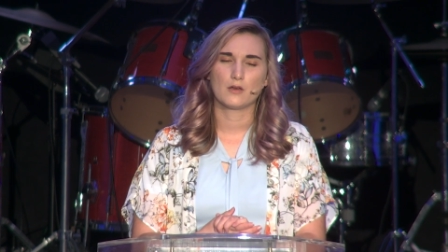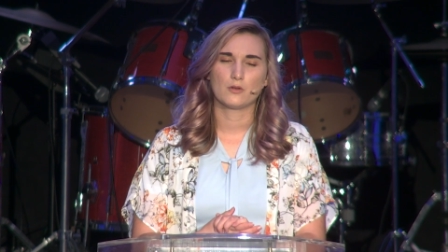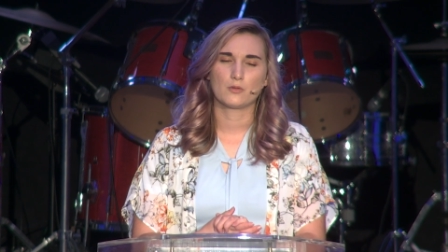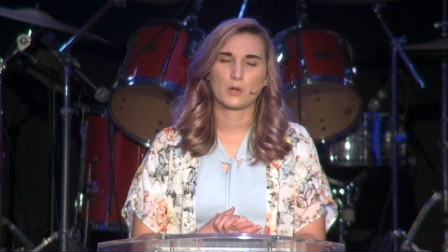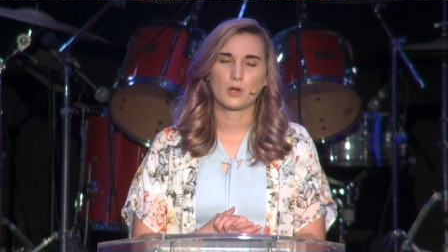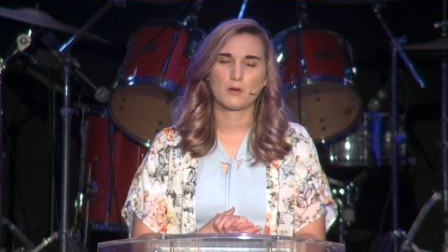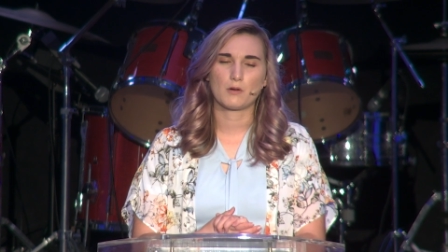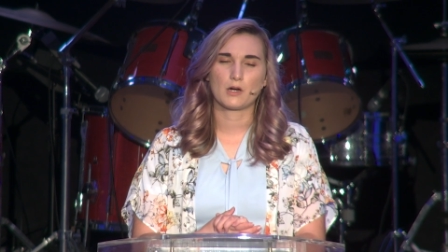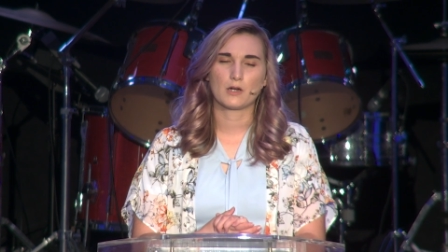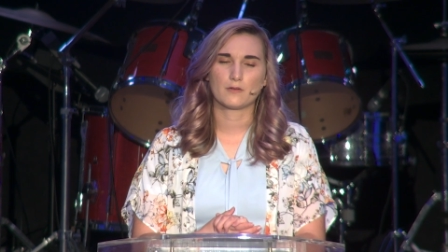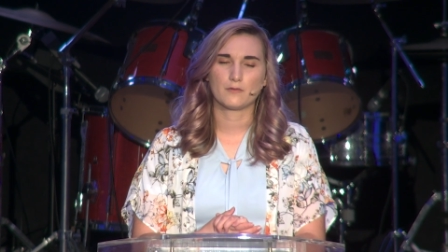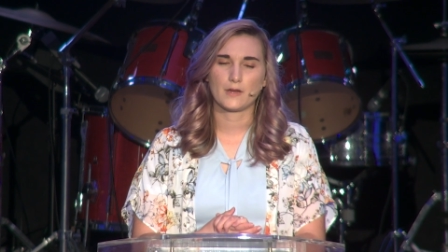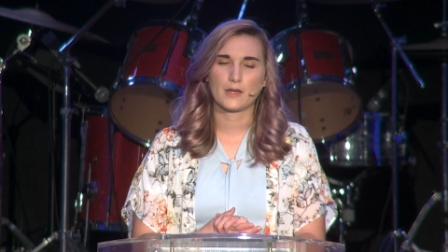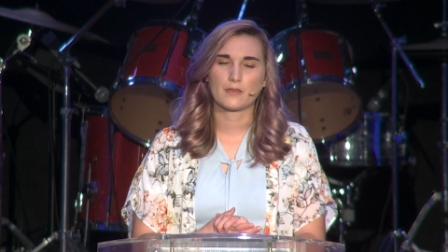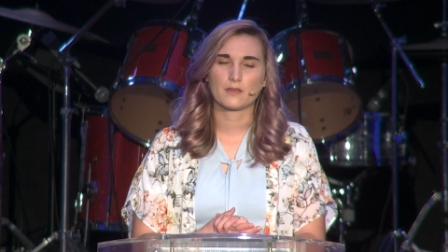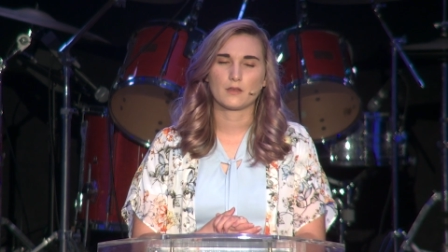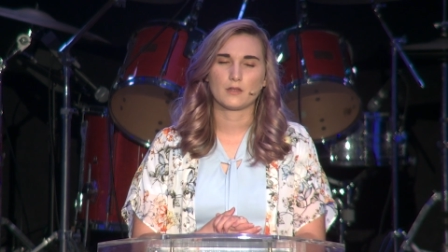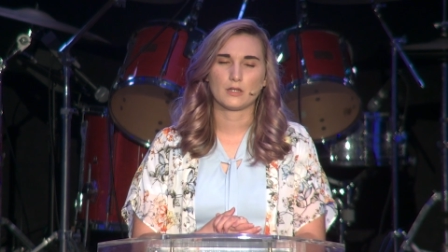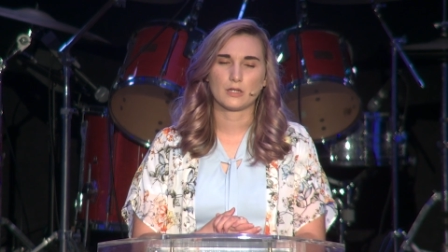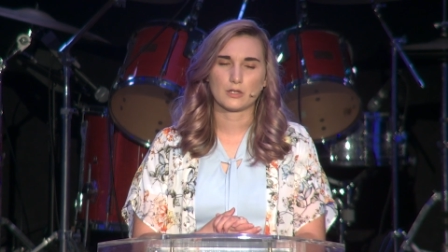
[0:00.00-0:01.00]
grow our
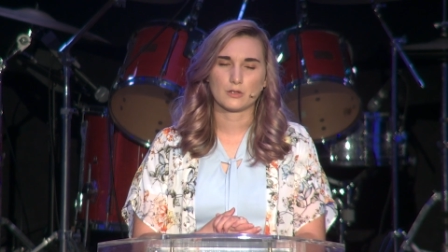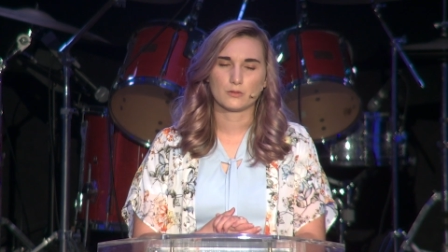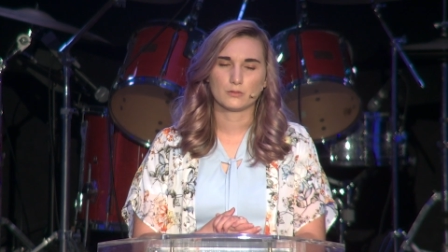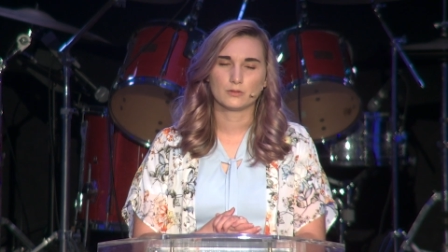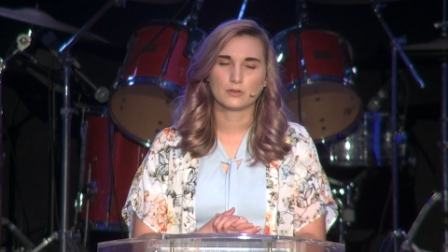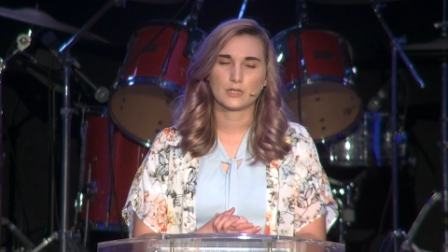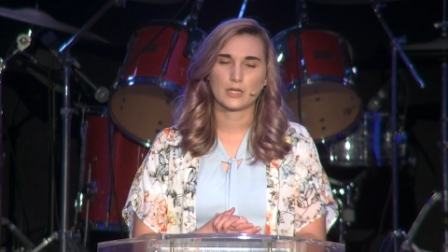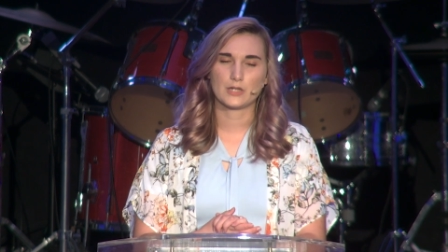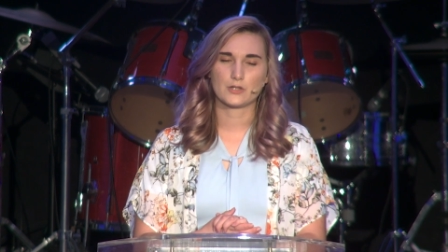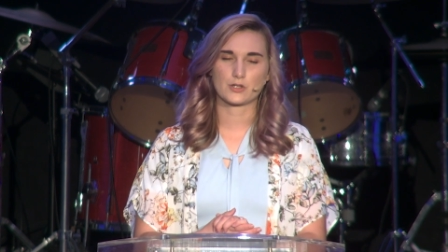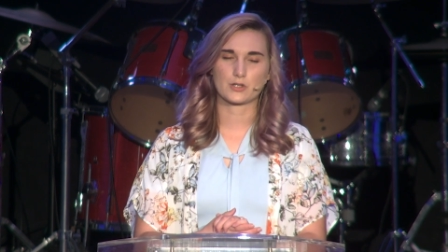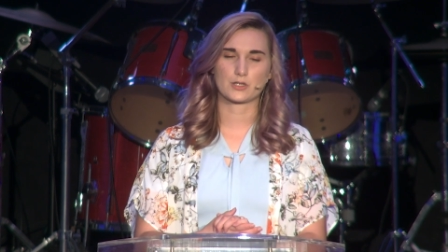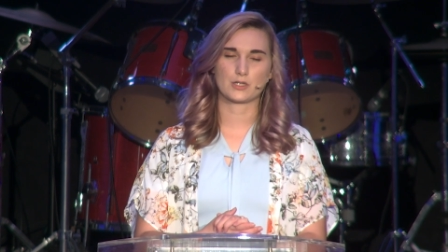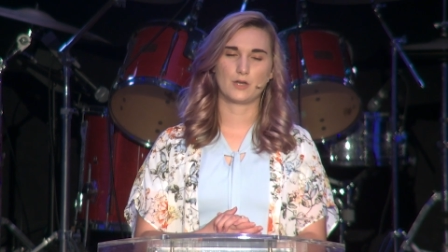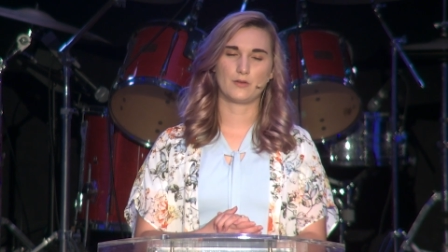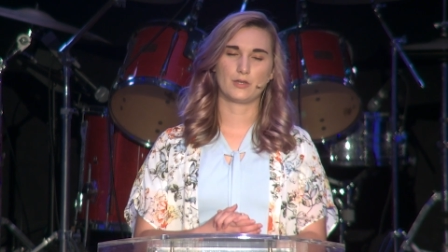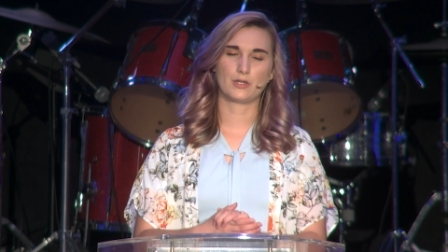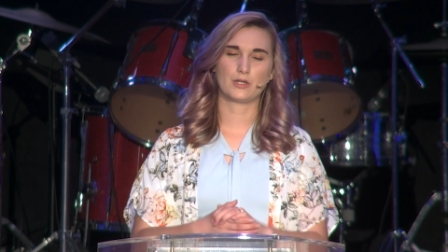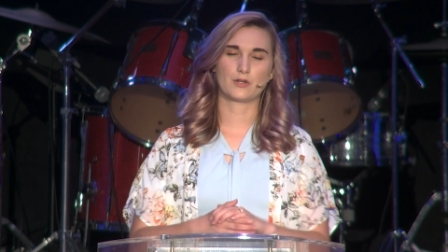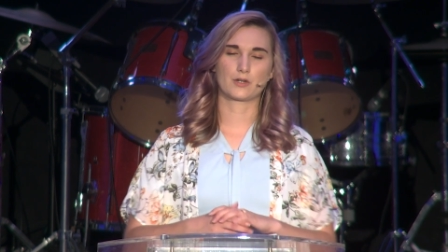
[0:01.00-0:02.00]
faith in you and just
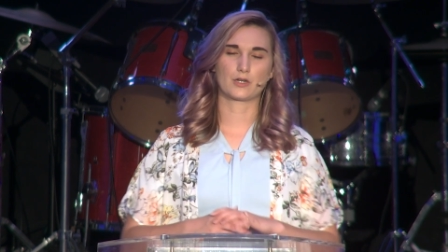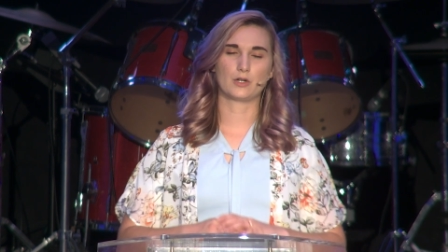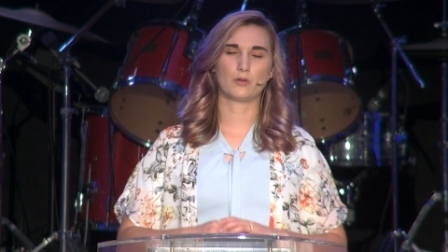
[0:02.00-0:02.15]
know that you're